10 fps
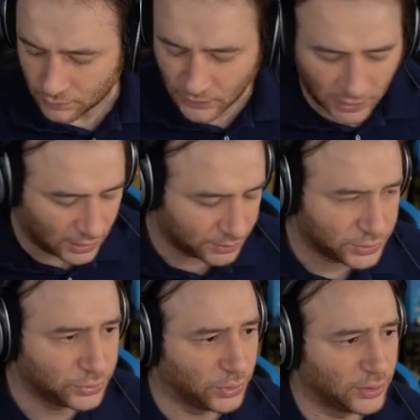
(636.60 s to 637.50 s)
um,
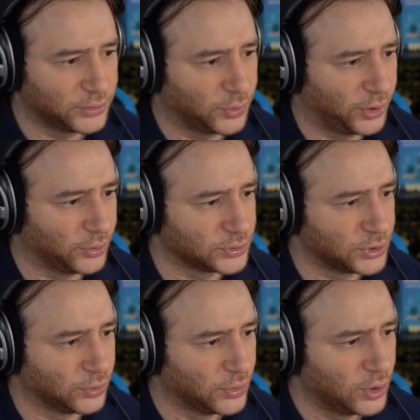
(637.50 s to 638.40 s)
to, to our notes.
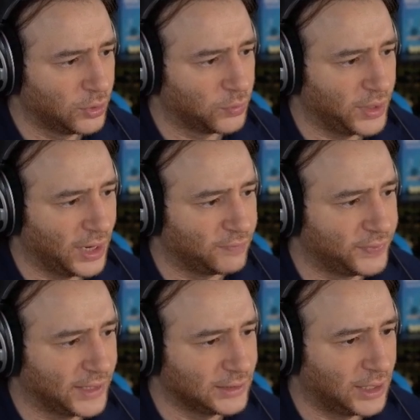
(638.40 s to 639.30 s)
So we have
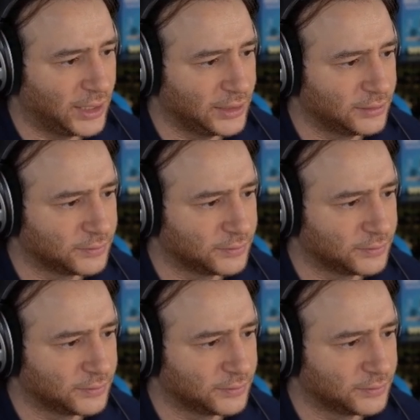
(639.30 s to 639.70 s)
deadline